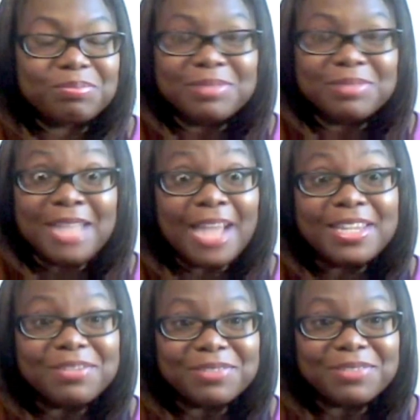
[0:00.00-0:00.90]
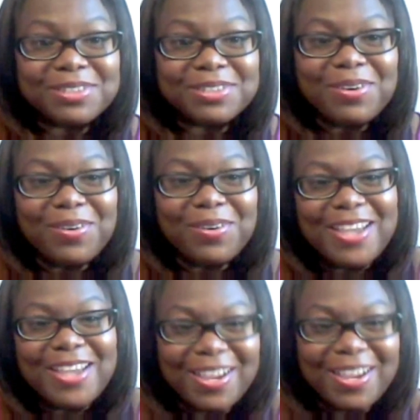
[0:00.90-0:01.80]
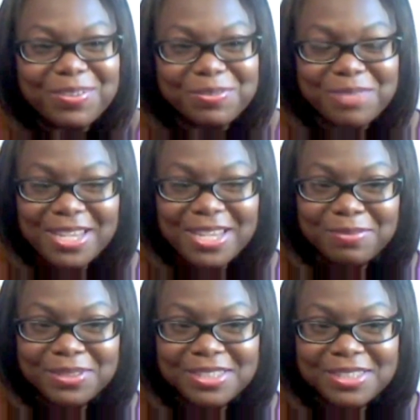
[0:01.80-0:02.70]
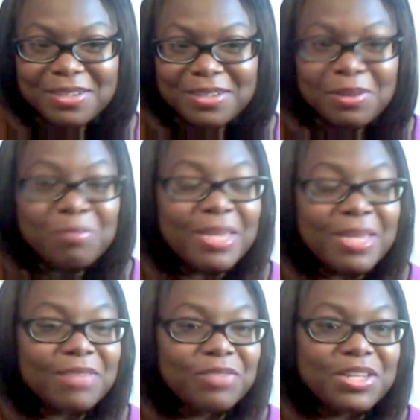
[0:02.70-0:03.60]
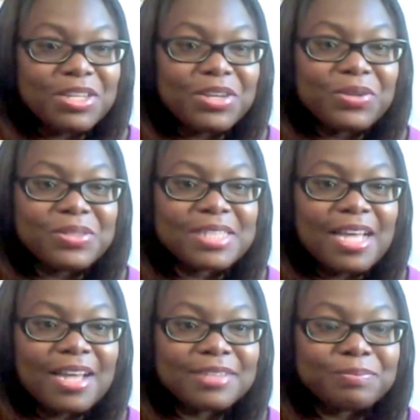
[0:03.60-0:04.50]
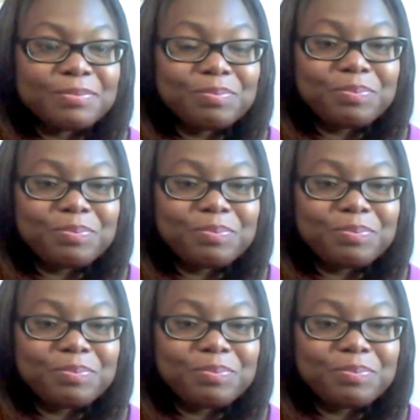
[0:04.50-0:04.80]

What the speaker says: naively thought that I would be able to make videos and